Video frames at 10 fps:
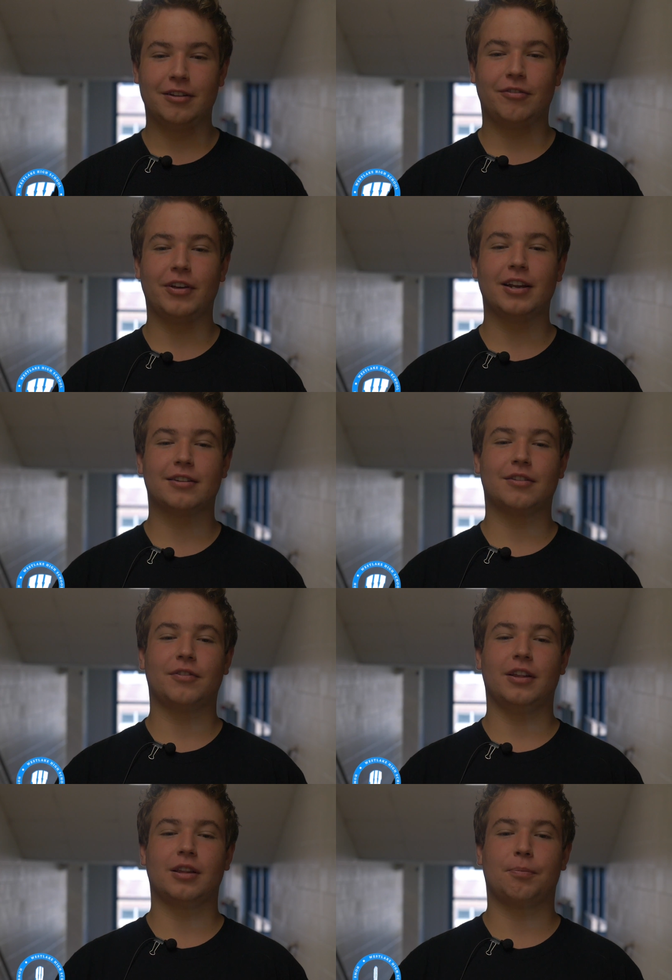Phoenix is
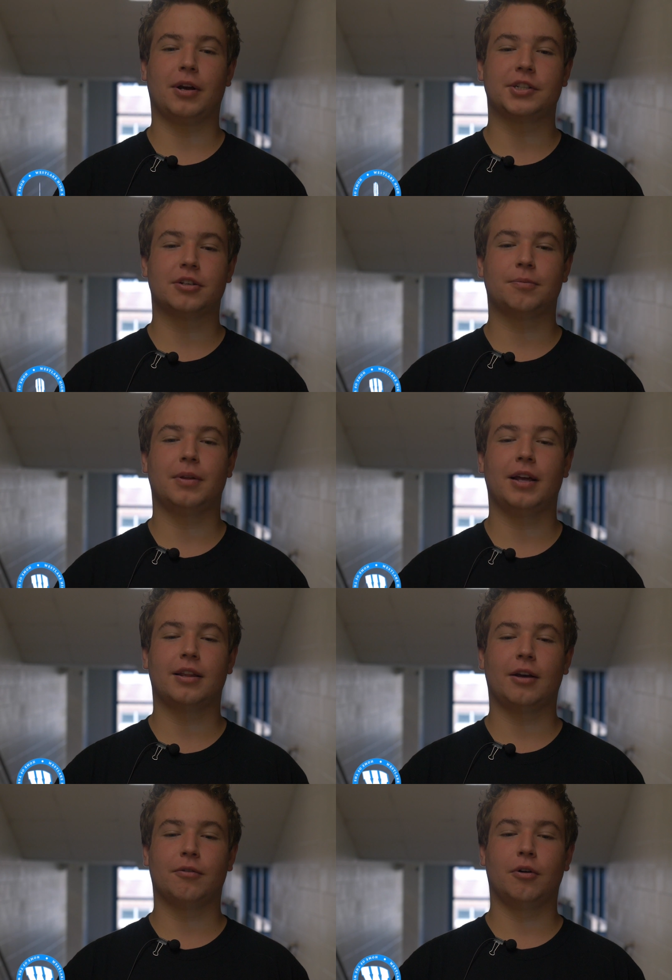feeling the pressure of playing
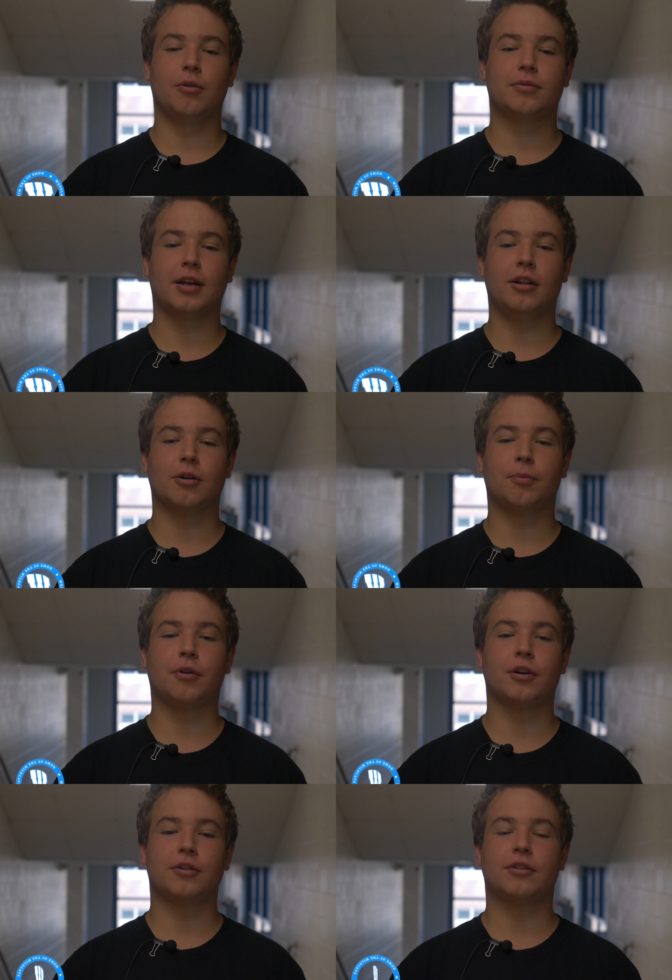that role, telling
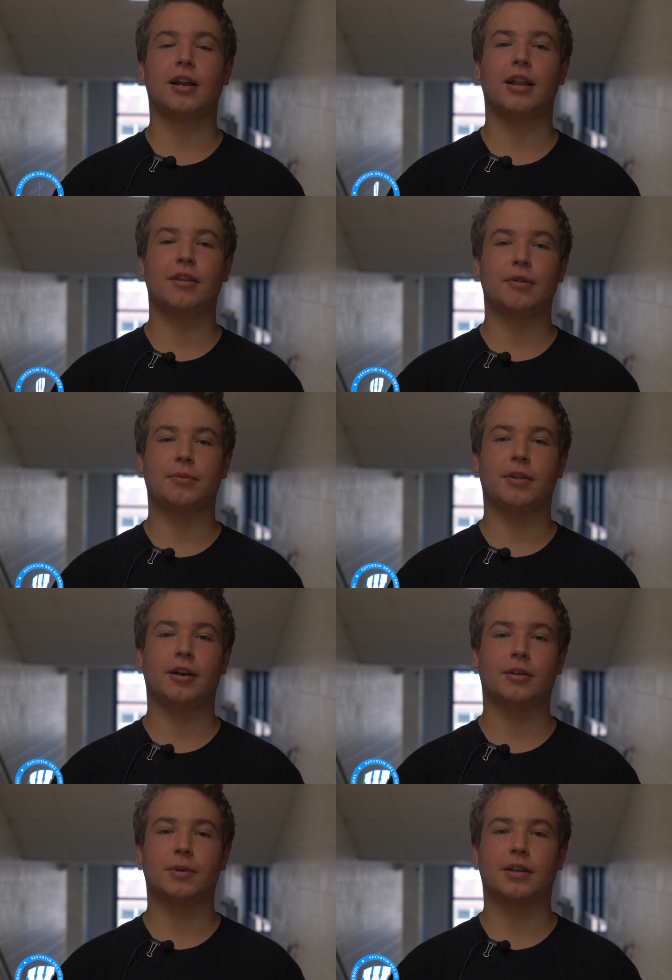reporters, Did I live up to their
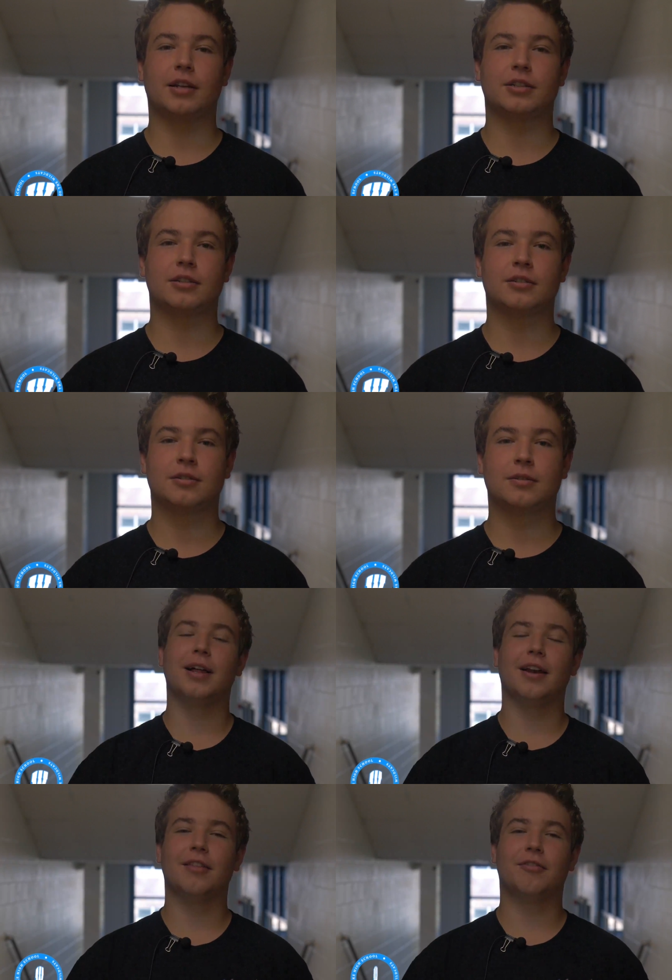expectations? The
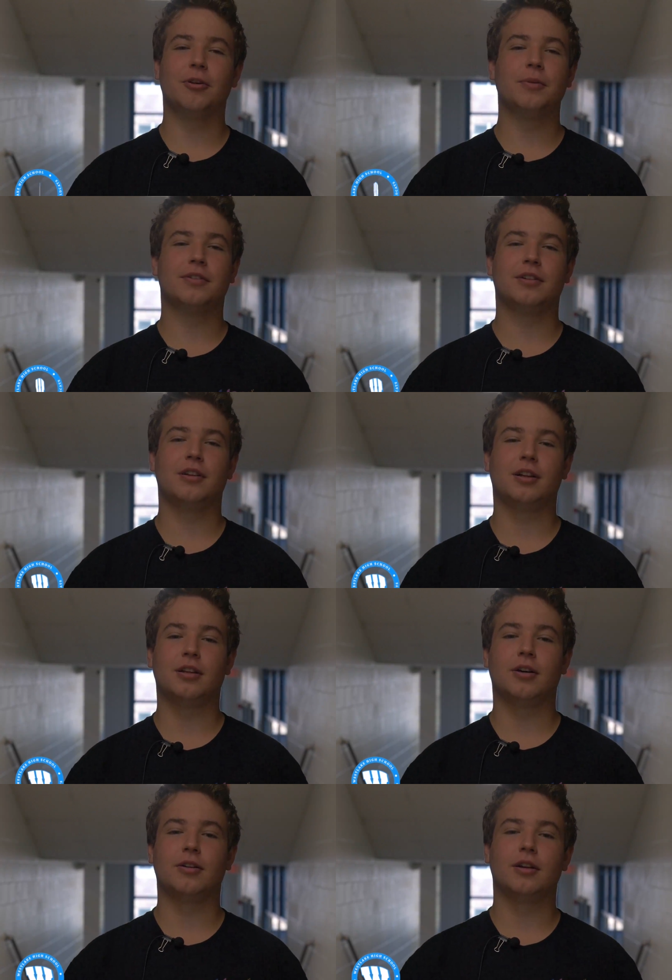plot of the film is still
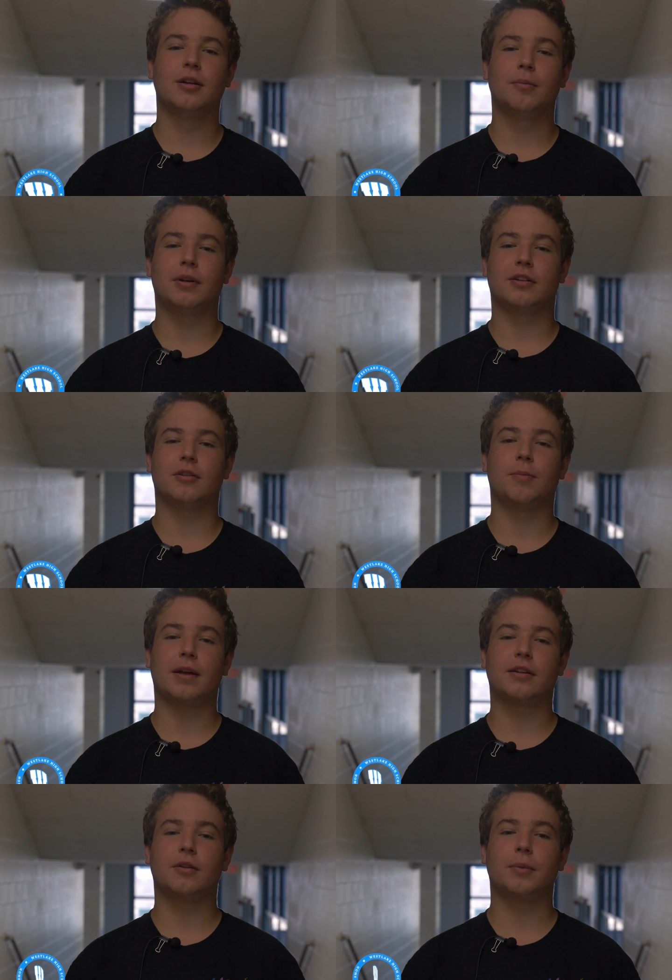unknown but it's
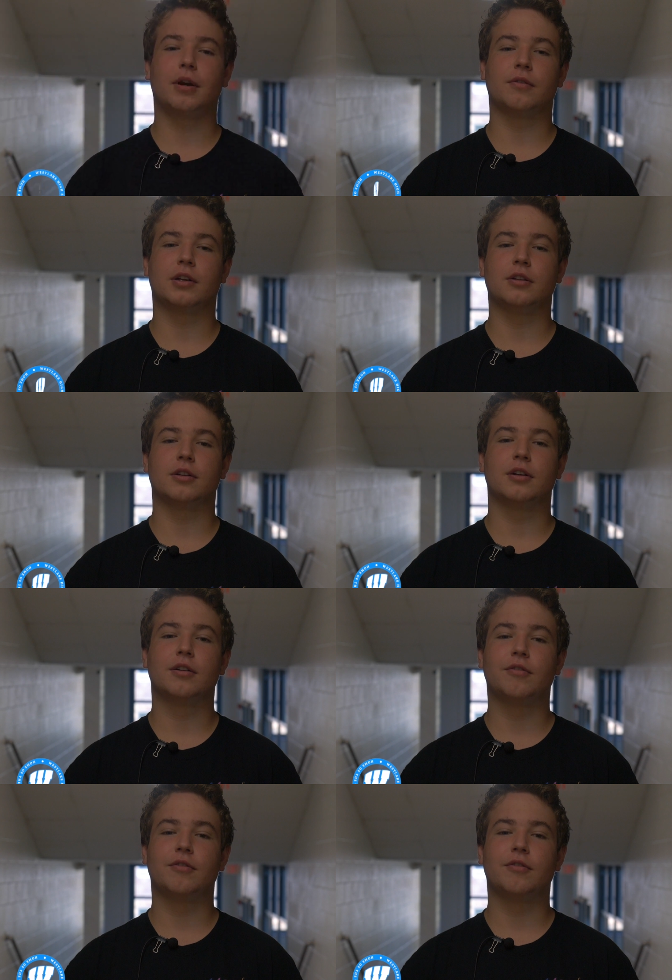expected to be off kilter.